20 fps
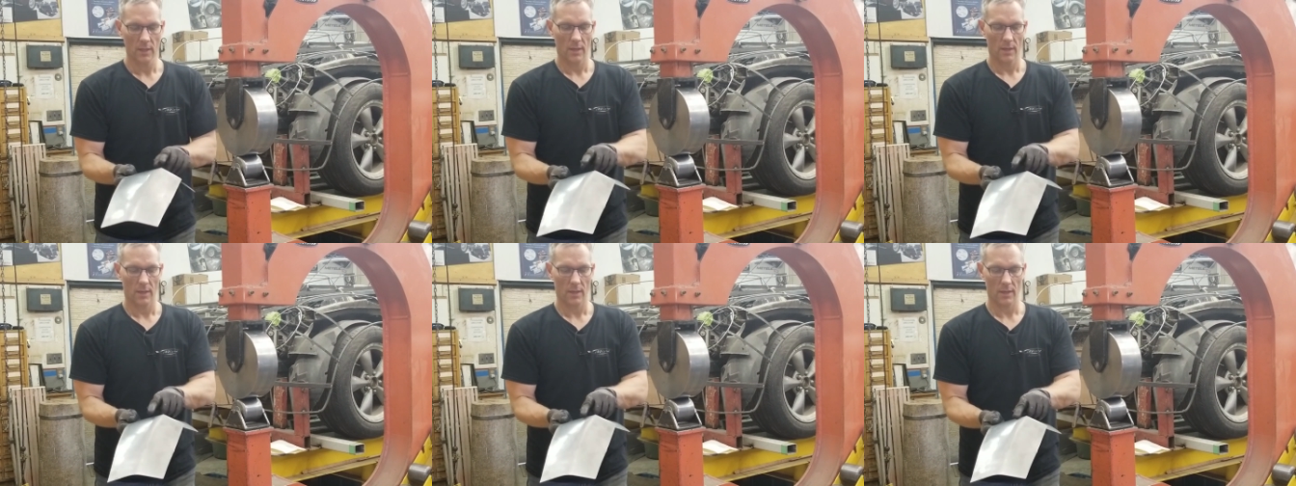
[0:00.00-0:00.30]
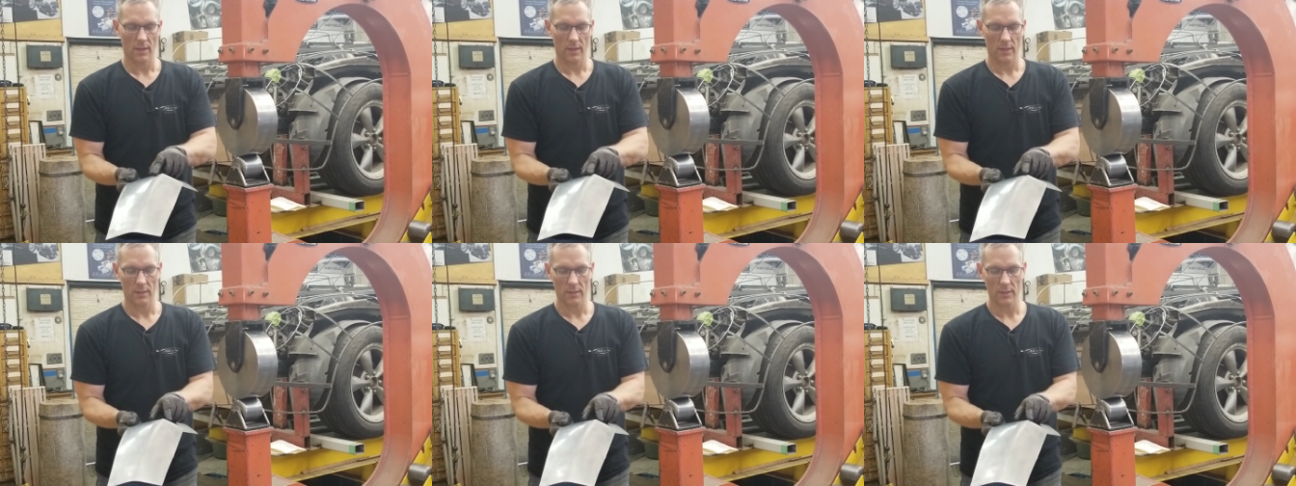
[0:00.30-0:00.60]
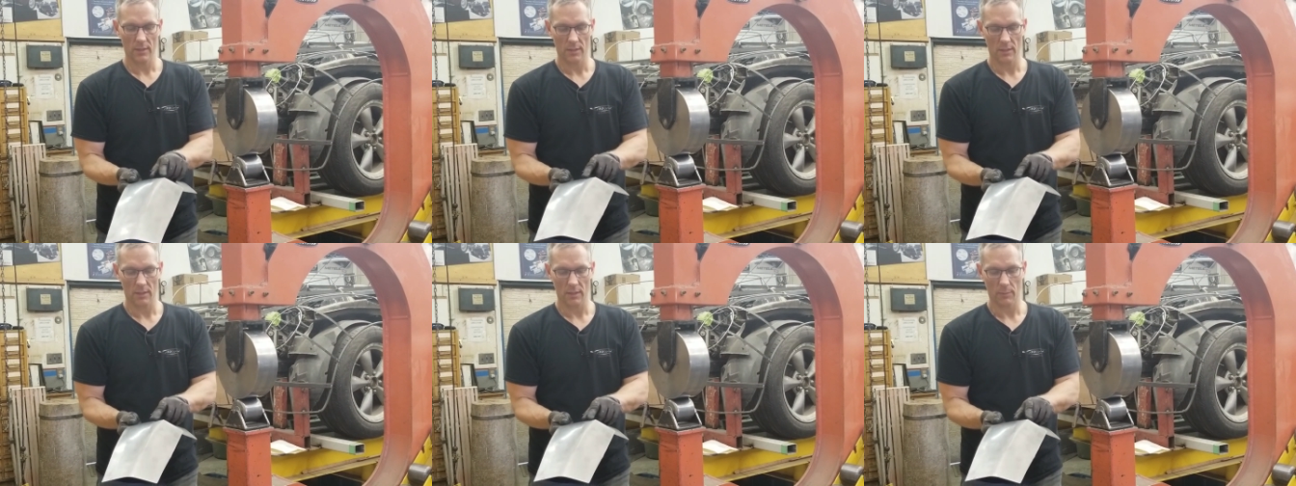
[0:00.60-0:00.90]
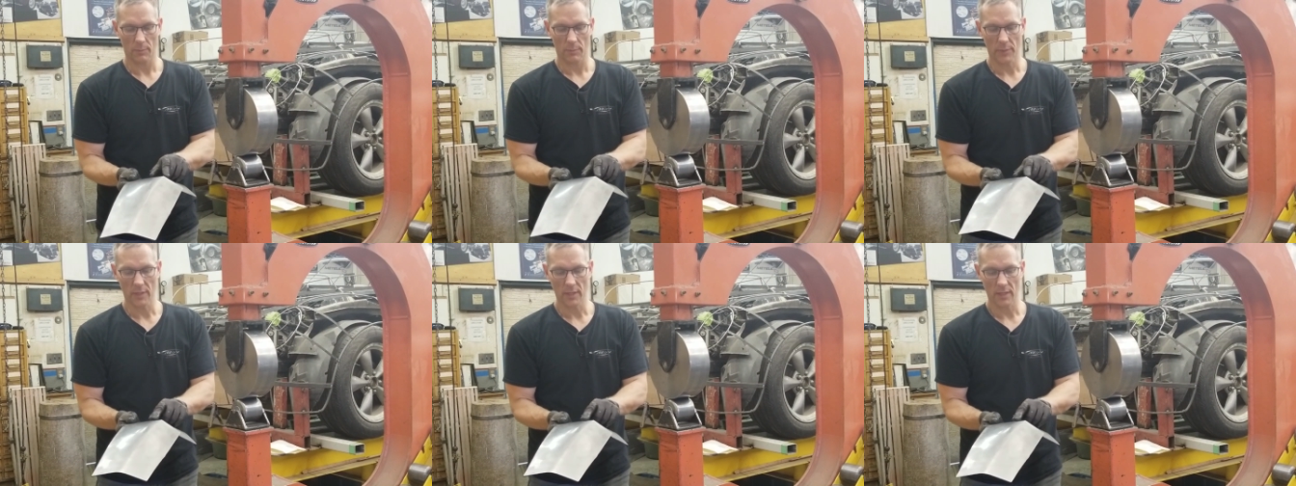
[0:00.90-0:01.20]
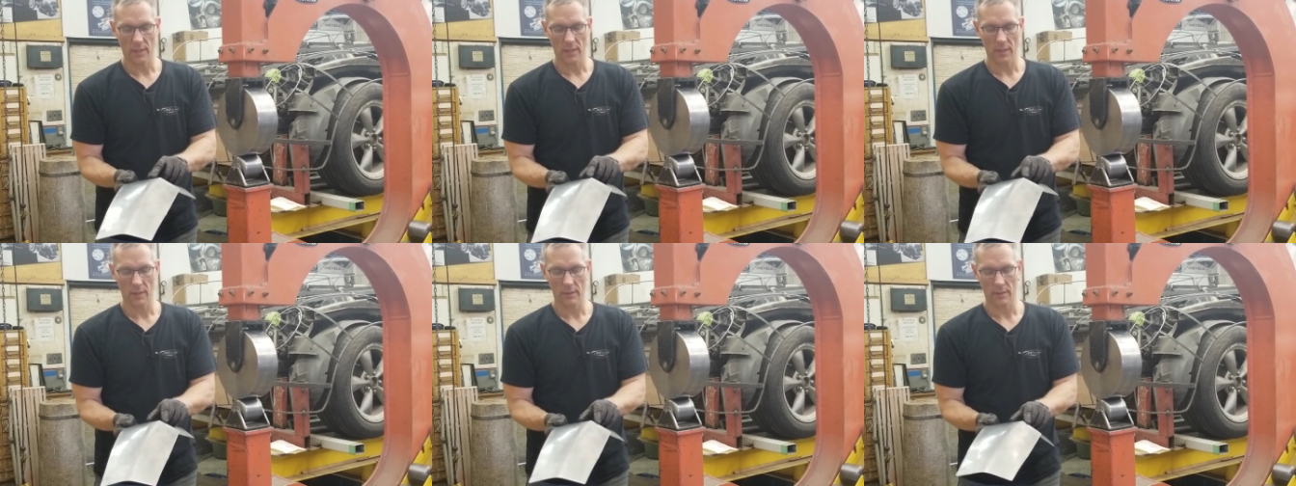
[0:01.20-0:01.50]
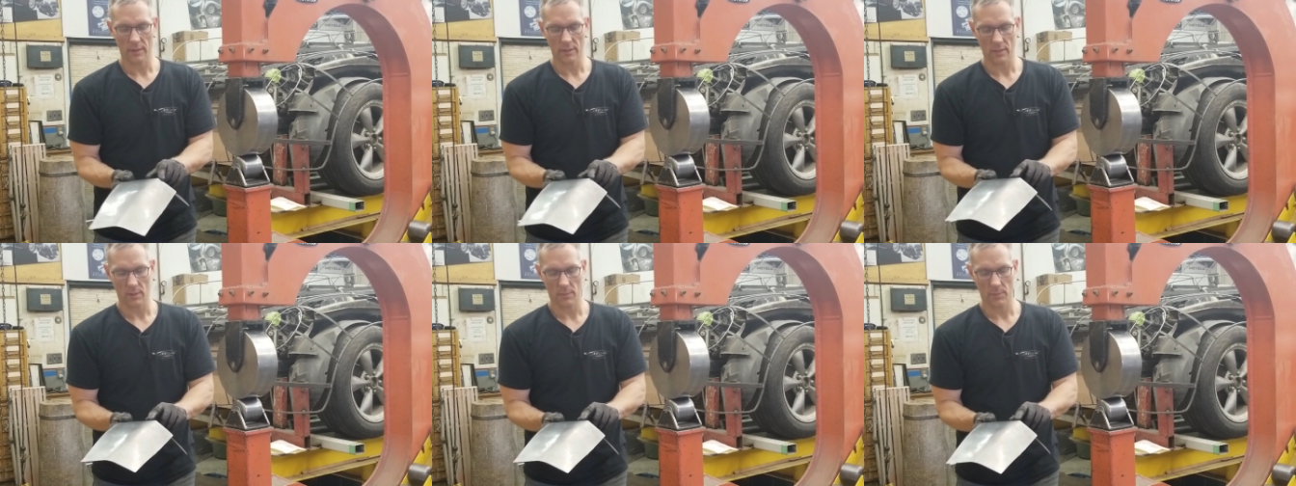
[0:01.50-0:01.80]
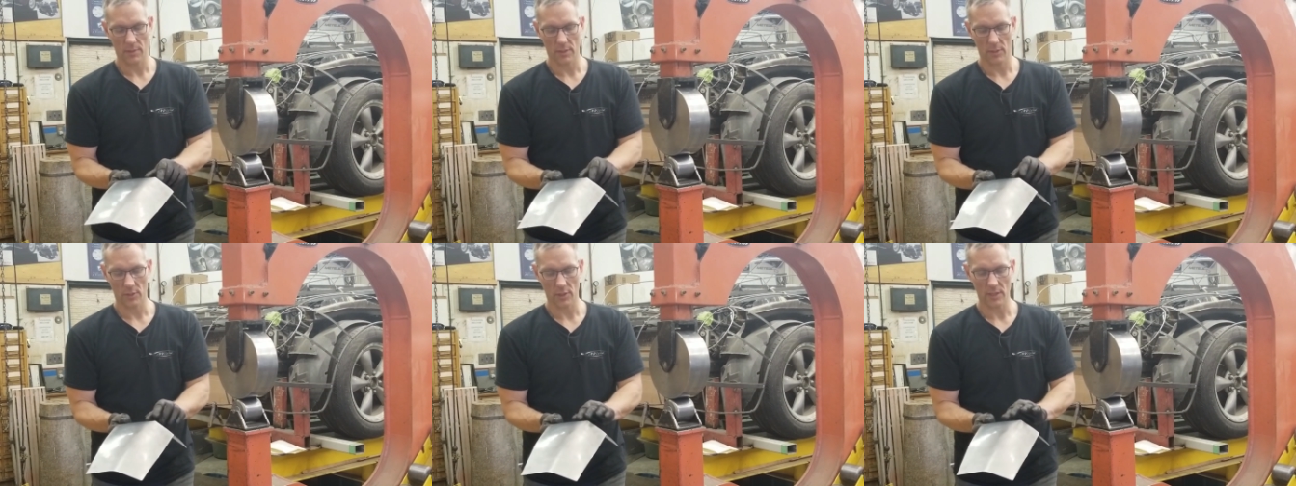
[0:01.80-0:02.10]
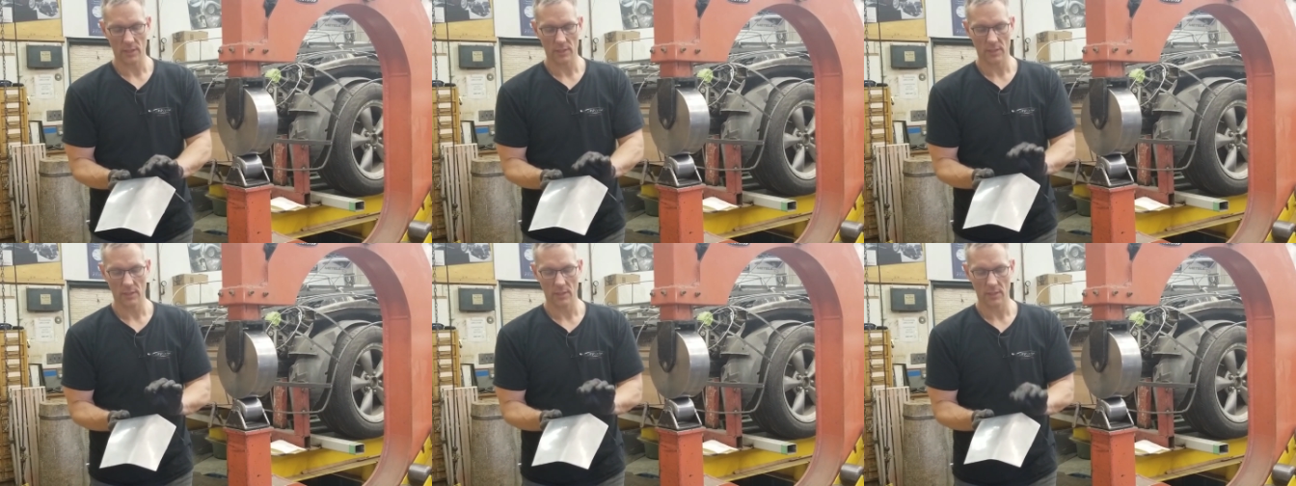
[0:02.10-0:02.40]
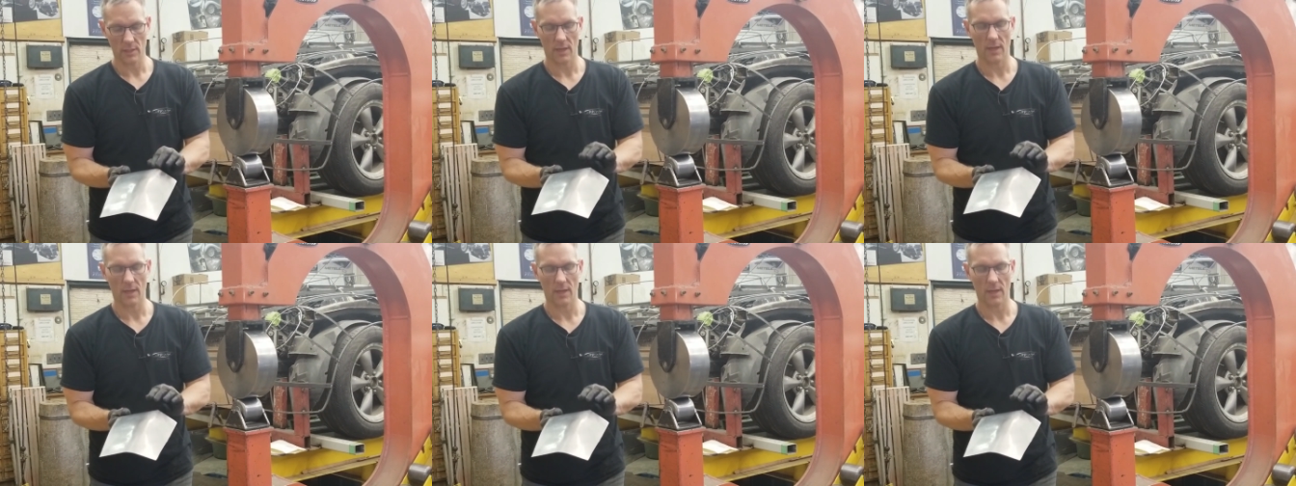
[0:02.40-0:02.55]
And this little peak here, that's going to be adjusted